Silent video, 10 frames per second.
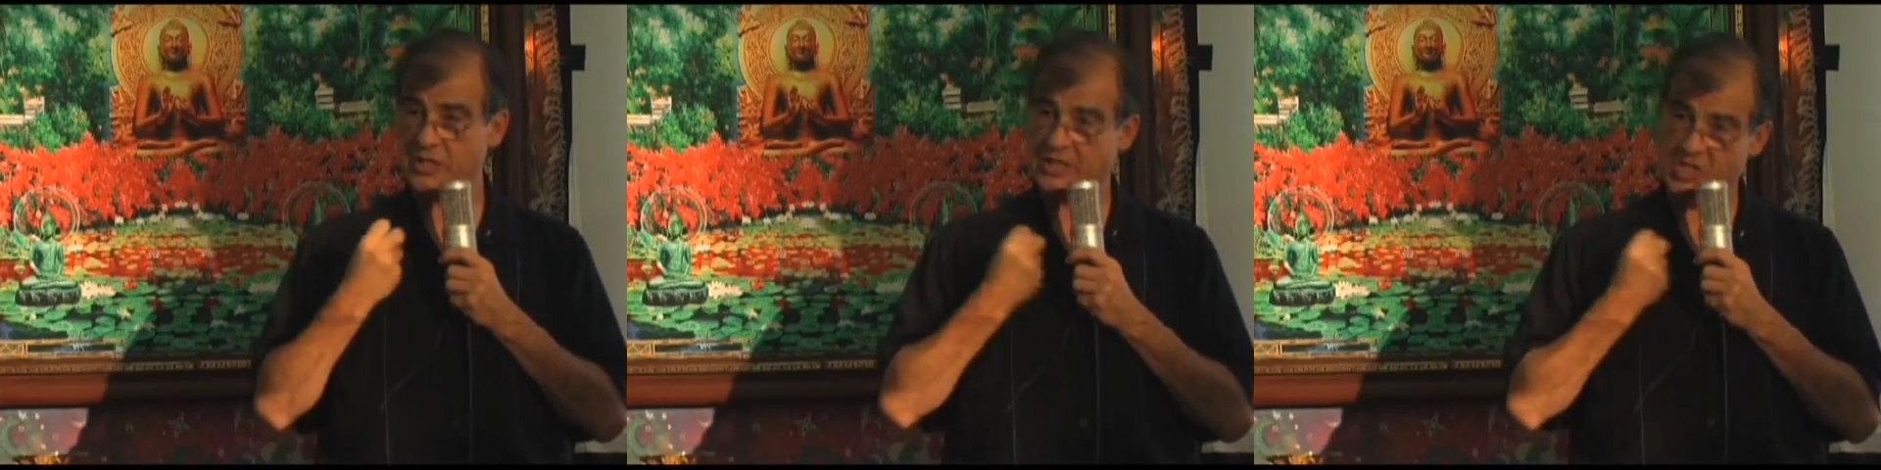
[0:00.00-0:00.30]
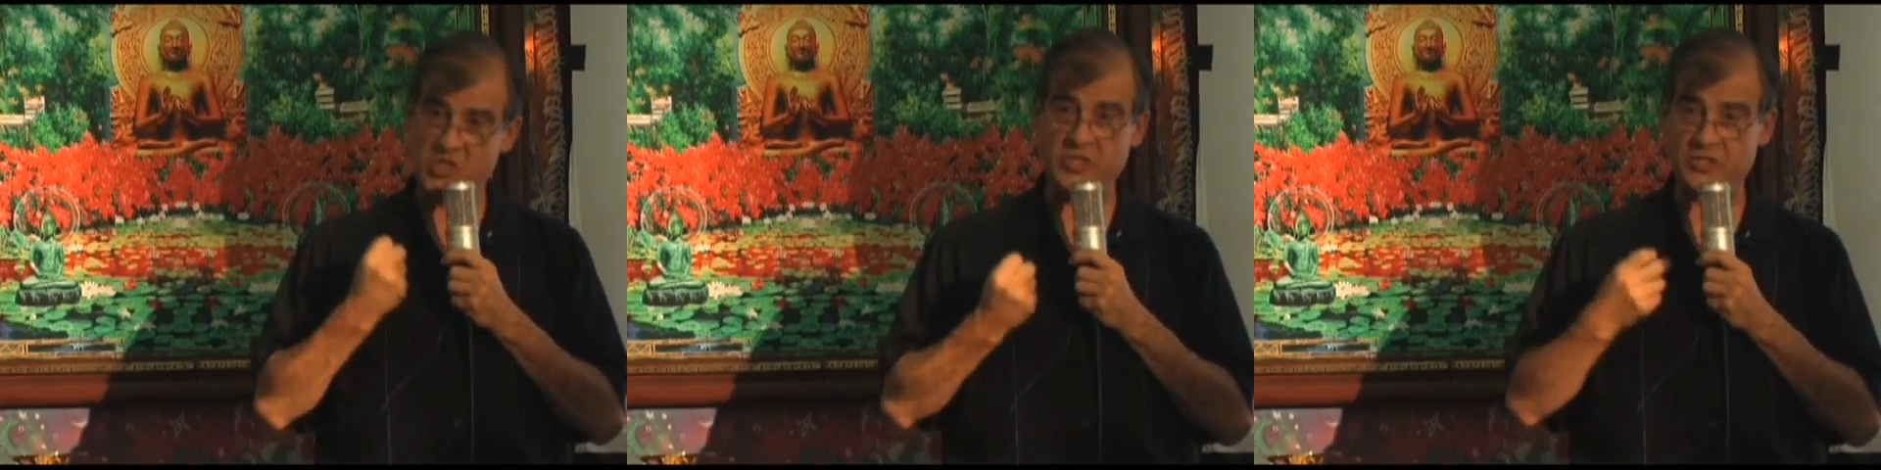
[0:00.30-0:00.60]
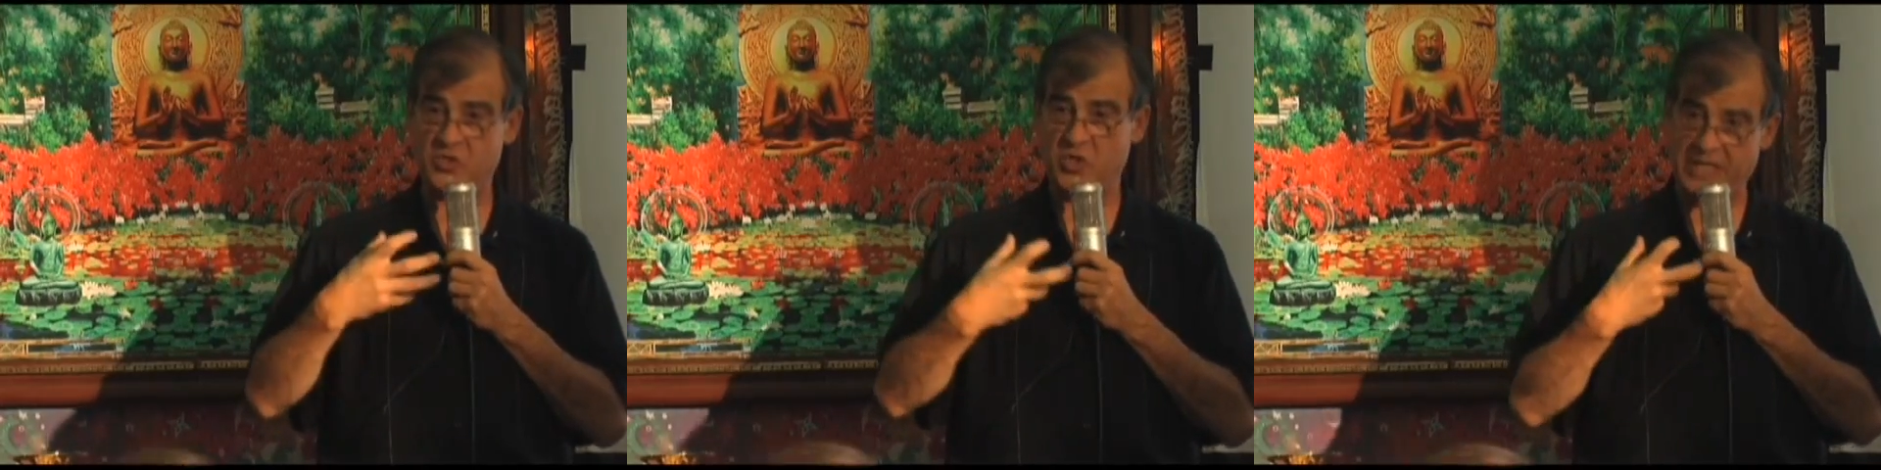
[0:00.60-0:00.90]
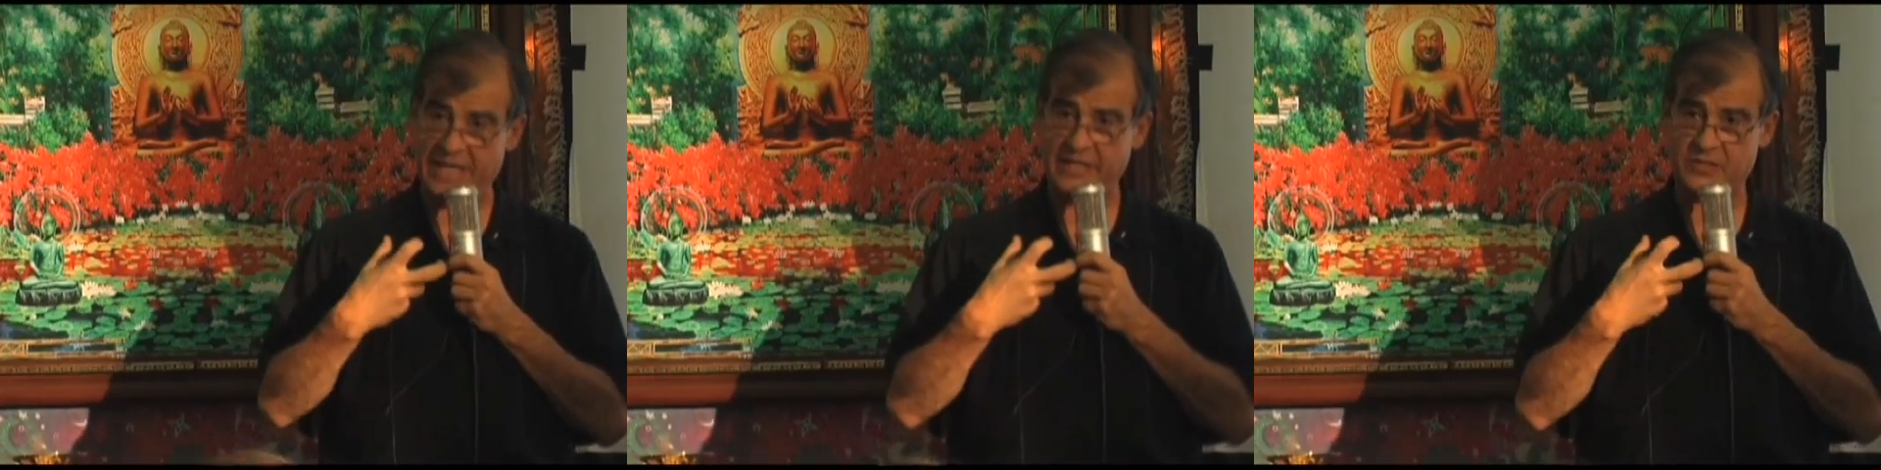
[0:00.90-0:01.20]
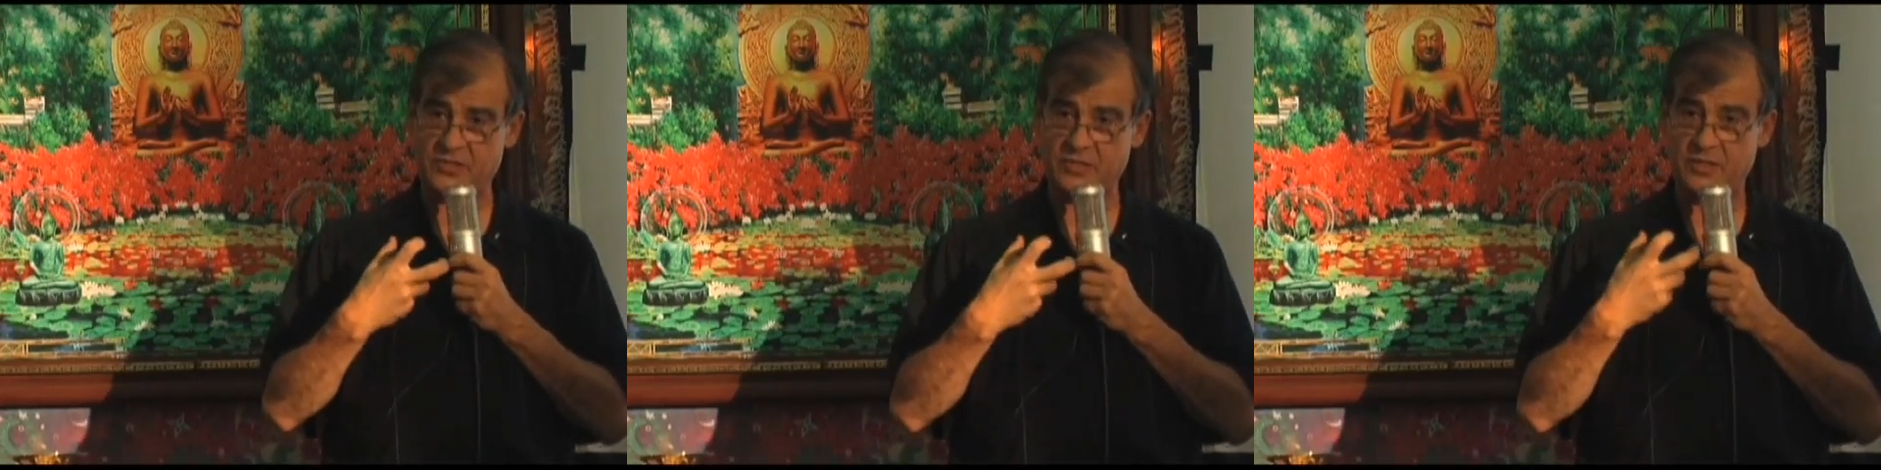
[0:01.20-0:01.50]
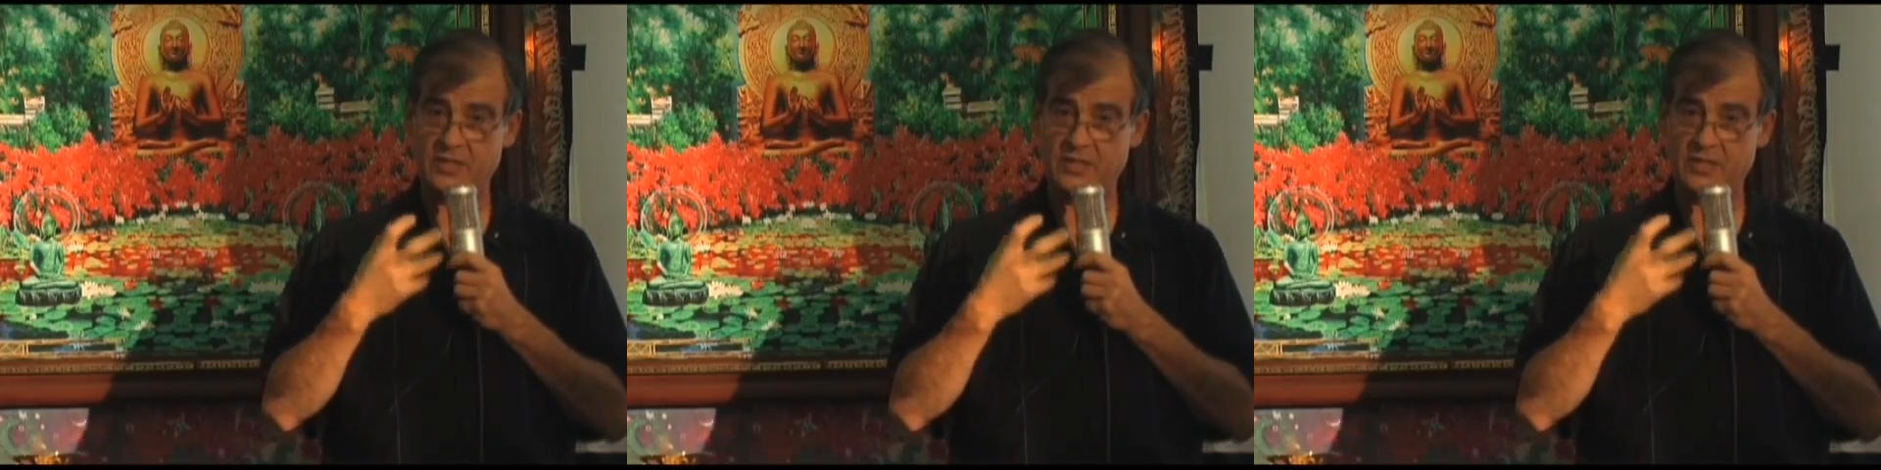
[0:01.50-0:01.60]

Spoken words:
indigenous genetics